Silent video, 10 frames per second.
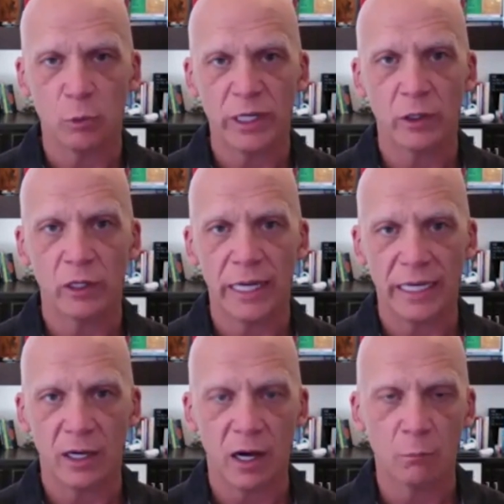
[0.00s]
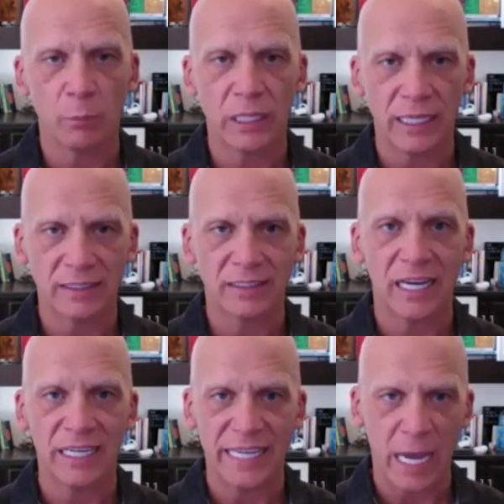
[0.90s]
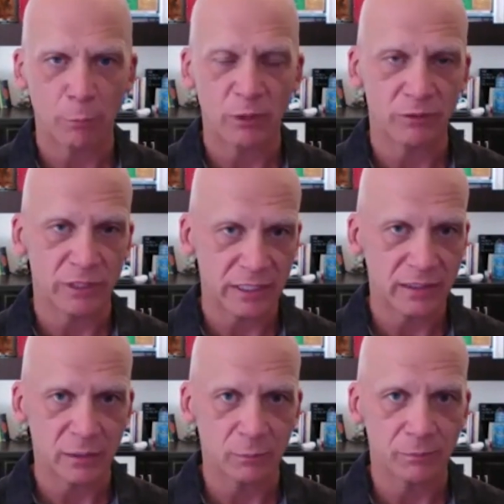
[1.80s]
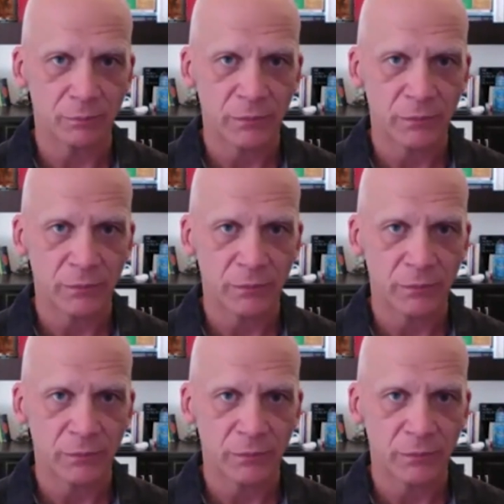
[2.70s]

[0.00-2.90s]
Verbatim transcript: We are a complex adaptive system.